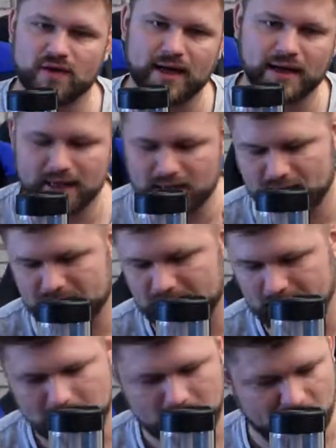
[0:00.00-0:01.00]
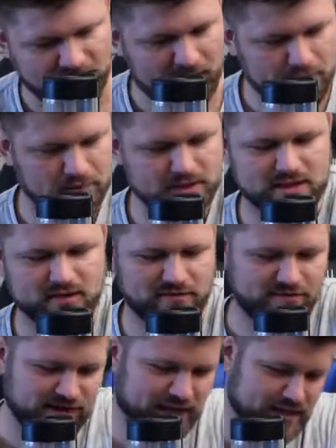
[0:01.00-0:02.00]
I kinda think if I put silver
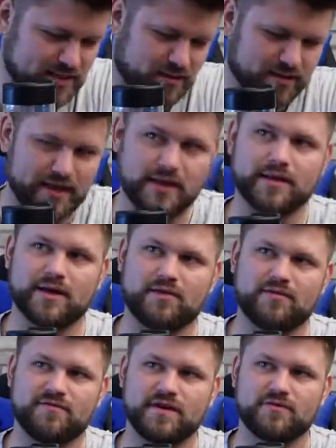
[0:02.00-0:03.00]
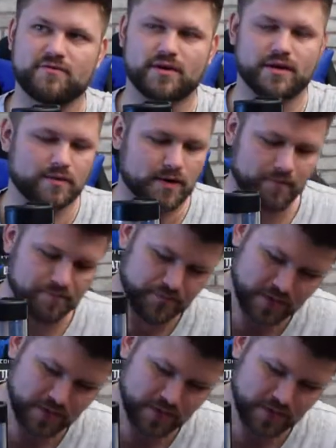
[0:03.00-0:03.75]
fittings on, that, that'll fit really well.